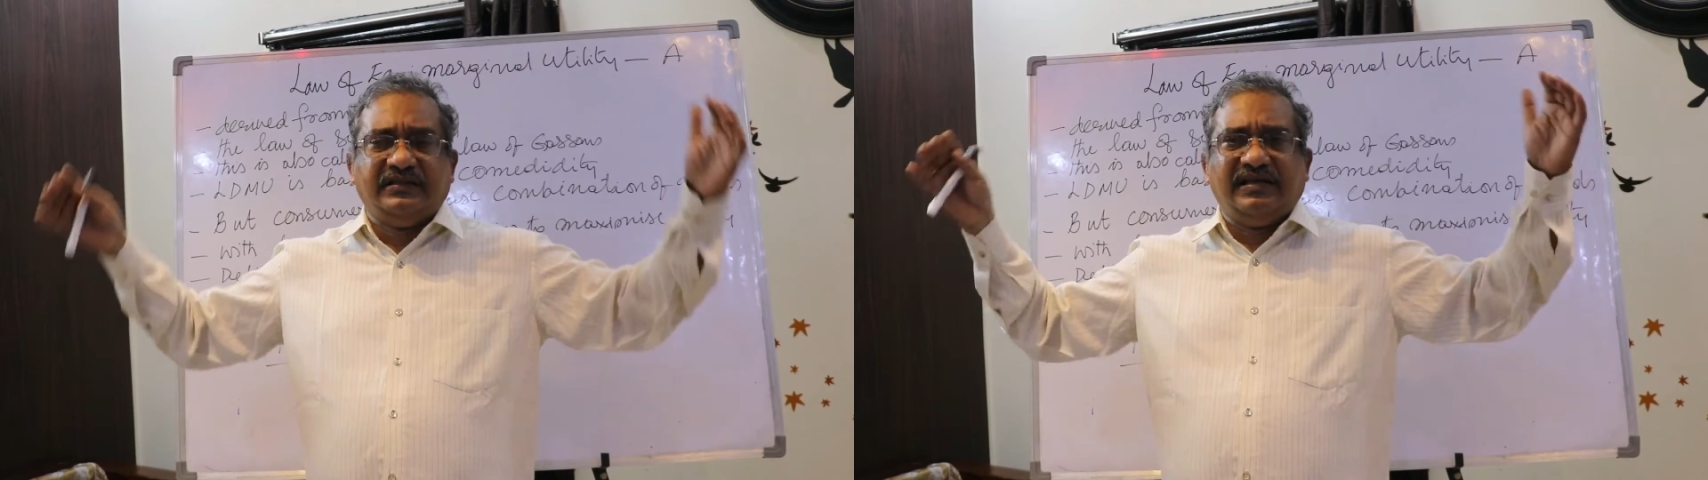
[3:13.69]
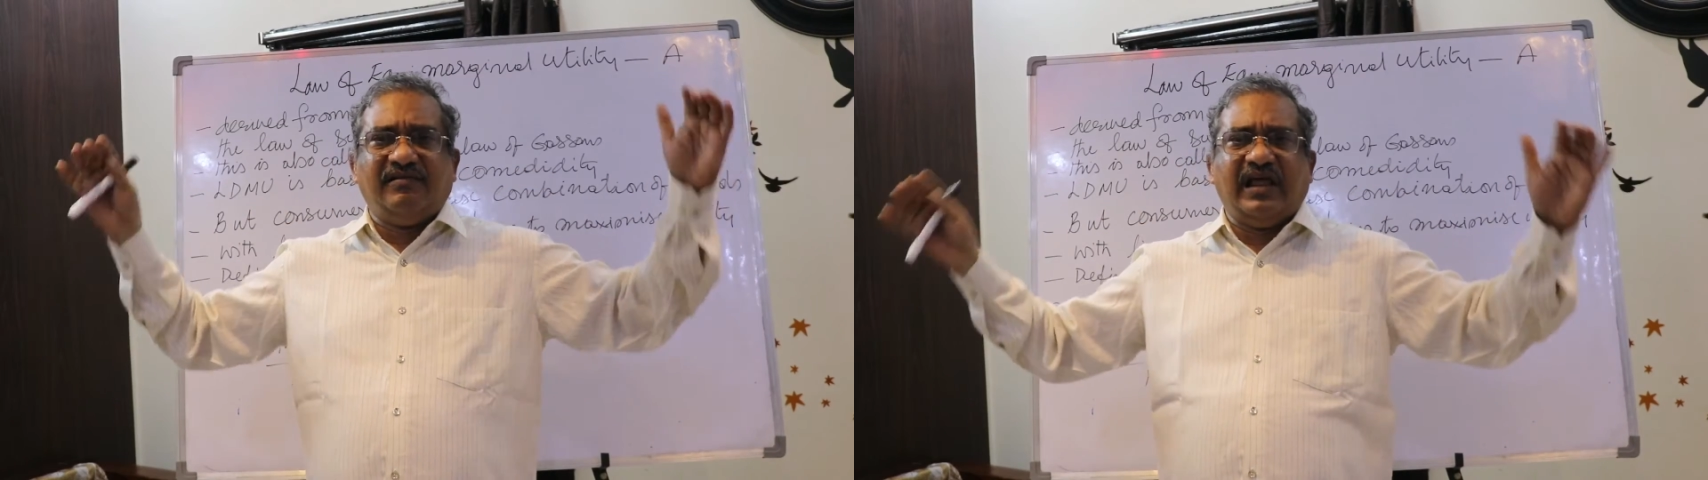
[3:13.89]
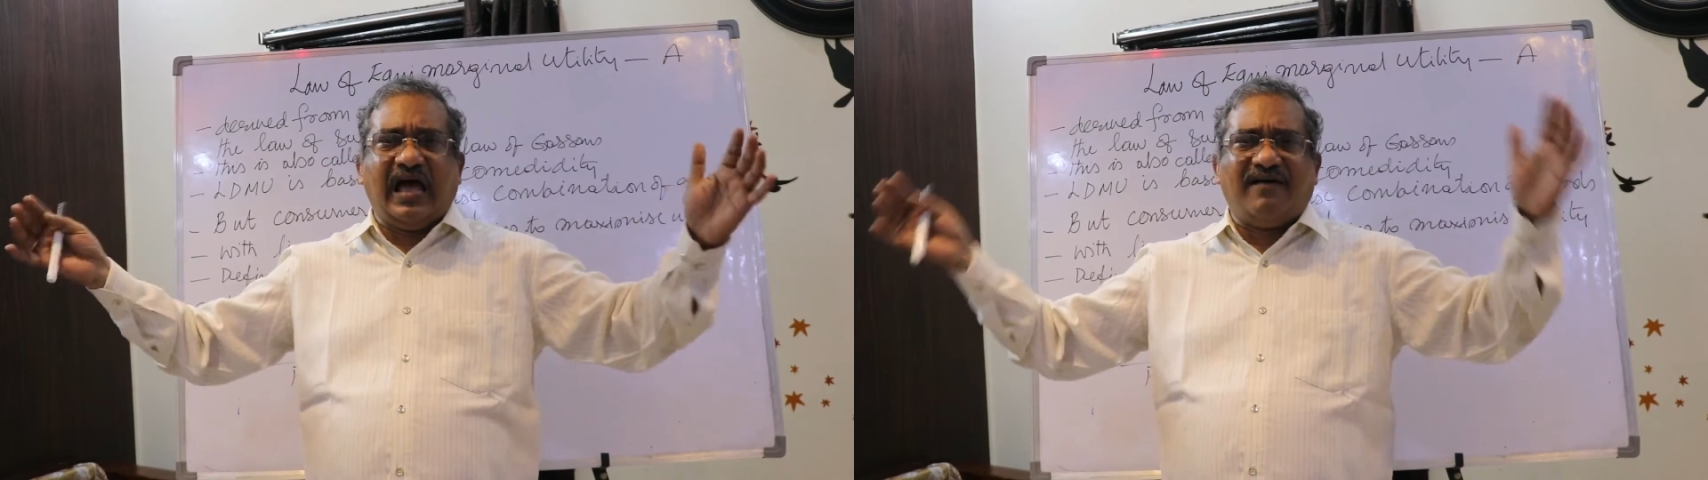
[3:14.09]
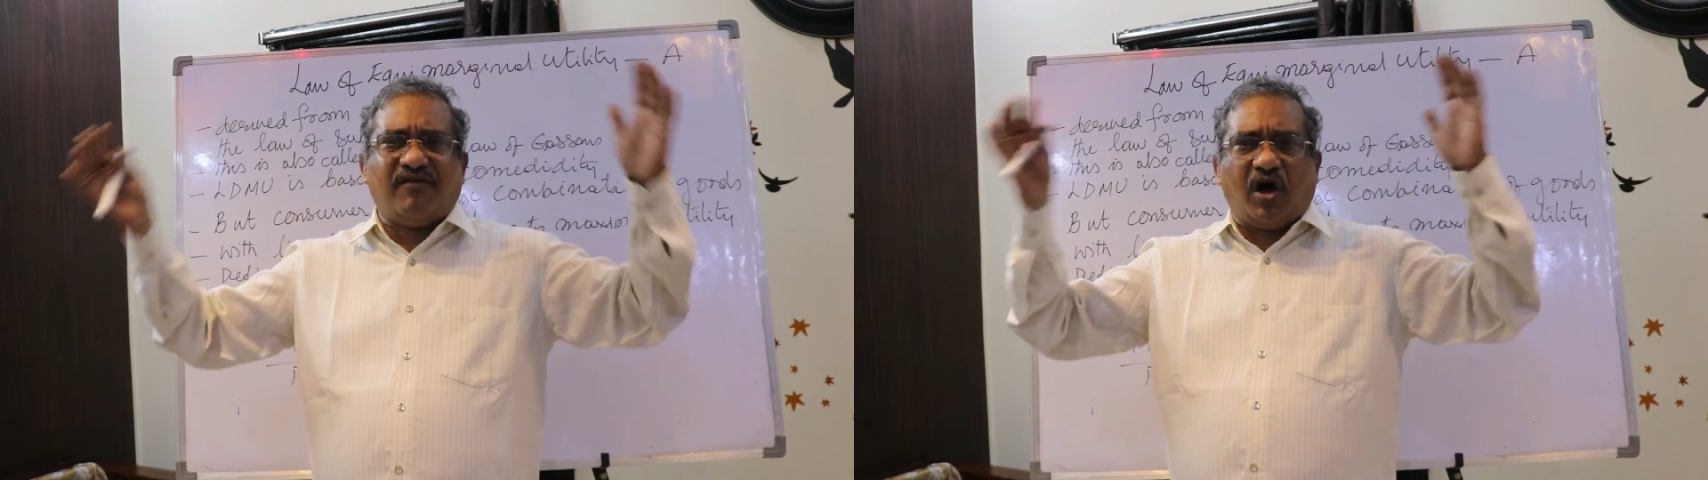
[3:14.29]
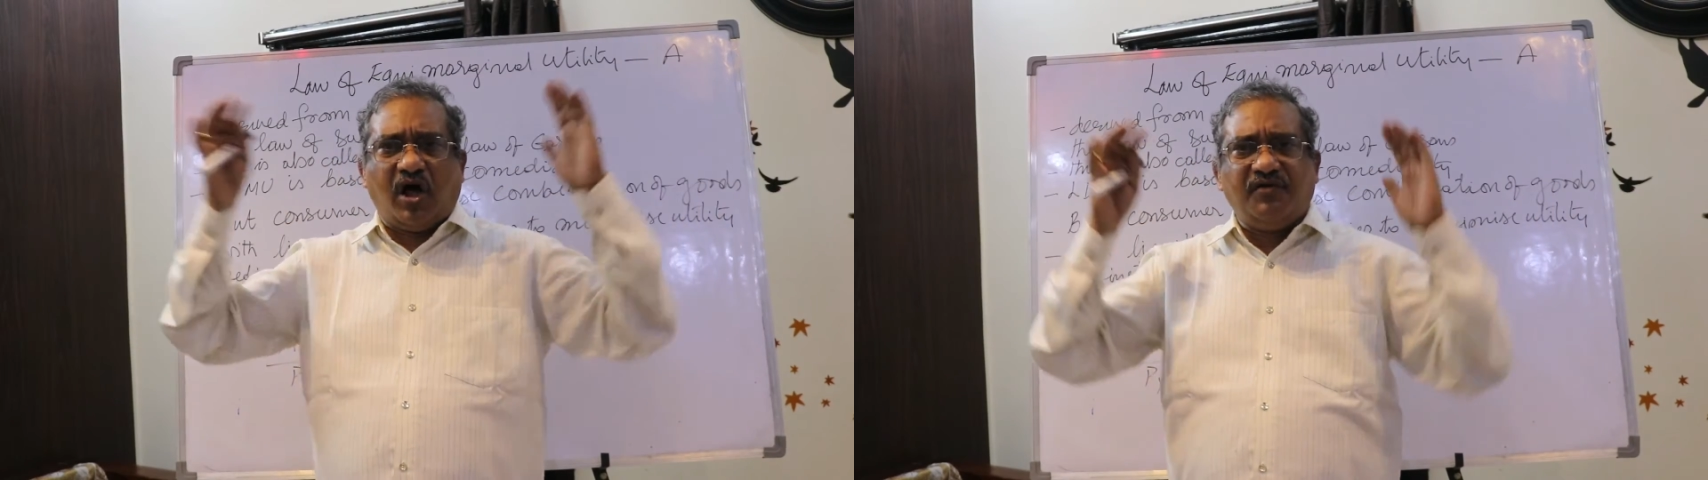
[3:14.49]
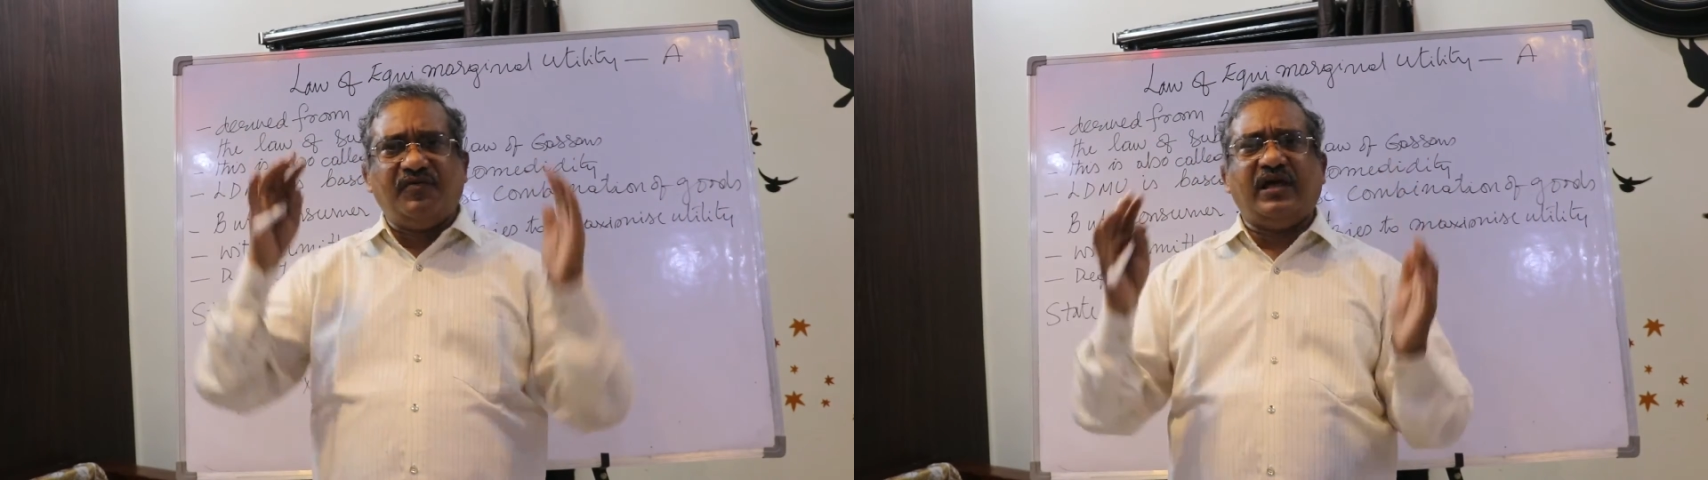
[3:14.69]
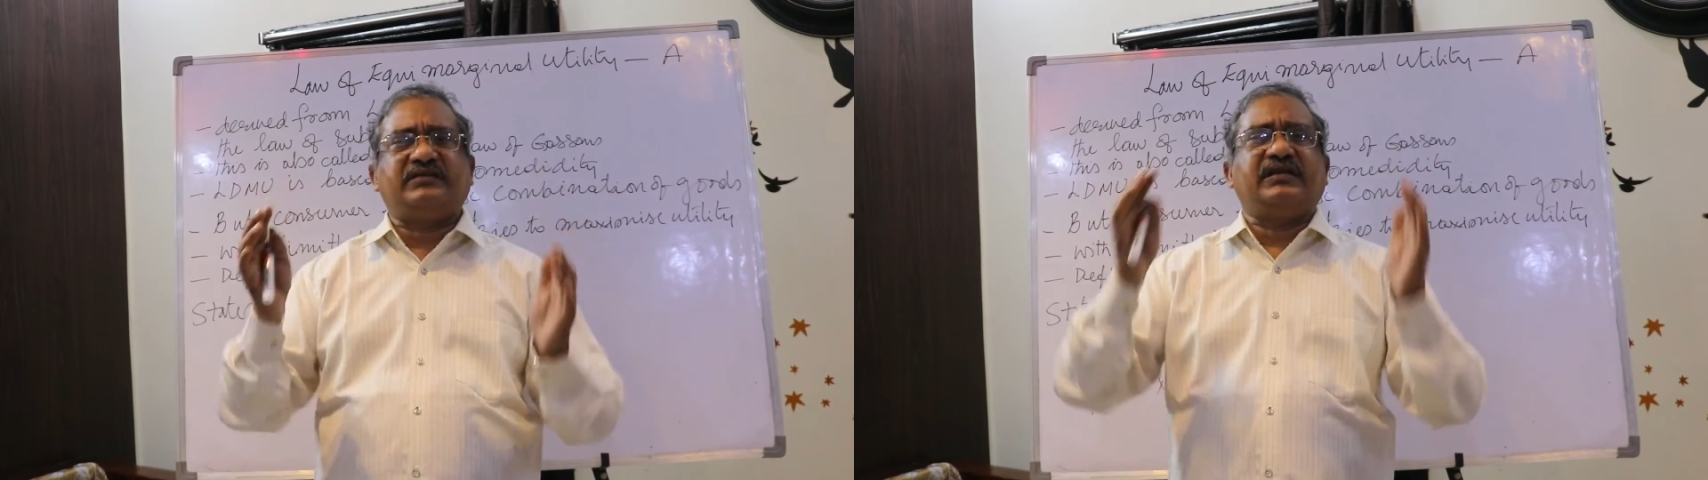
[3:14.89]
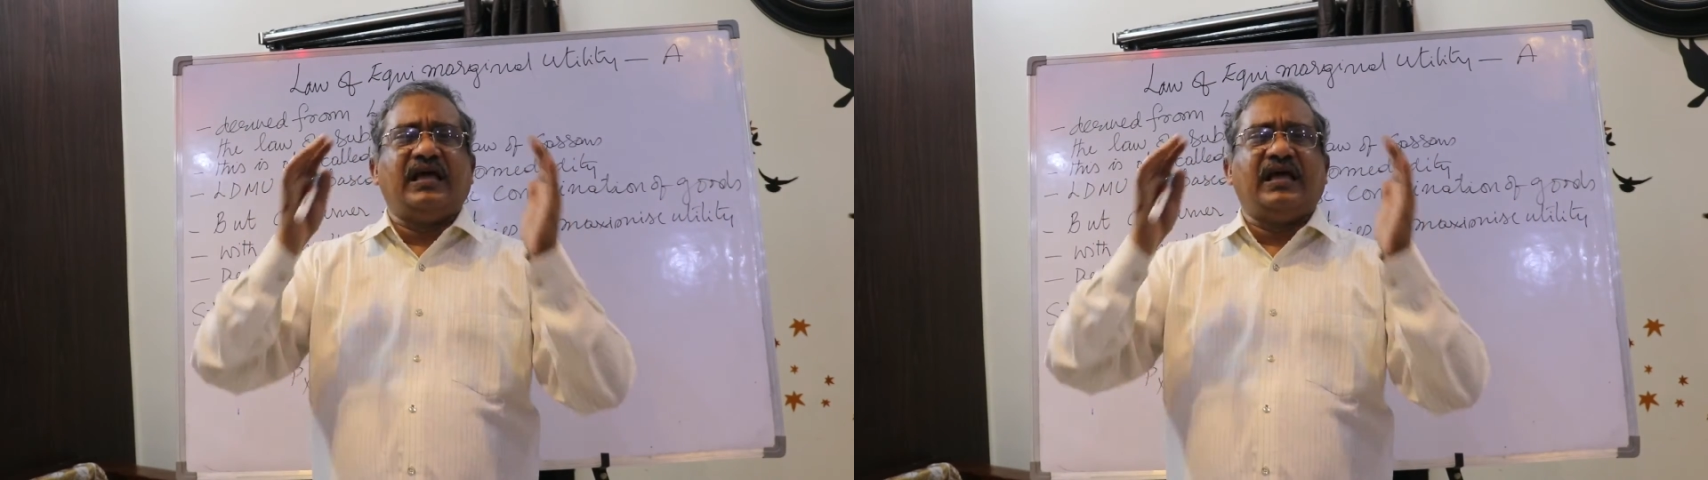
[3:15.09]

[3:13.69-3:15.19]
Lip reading: They will have always